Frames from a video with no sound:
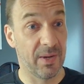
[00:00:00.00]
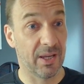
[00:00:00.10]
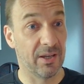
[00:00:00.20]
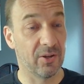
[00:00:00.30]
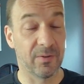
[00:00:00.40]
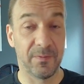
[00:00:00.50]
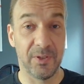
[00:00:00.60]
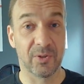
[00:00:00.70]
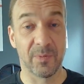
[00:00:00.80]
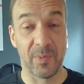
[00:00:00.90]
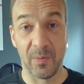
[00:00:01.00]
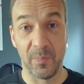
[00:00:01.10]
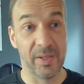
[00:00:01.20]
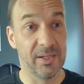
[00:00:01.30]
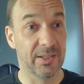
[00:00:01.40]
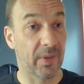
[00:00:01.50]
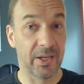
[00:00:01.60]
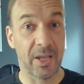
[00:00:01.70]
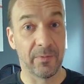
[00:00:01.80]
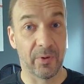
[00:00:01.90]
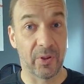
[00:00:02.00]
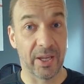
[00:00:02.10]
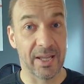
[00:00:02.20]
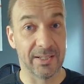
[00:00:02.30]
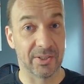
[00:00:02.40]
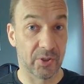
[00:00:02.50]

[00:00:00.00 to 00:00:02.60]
make a lot of videos about builds and everything else,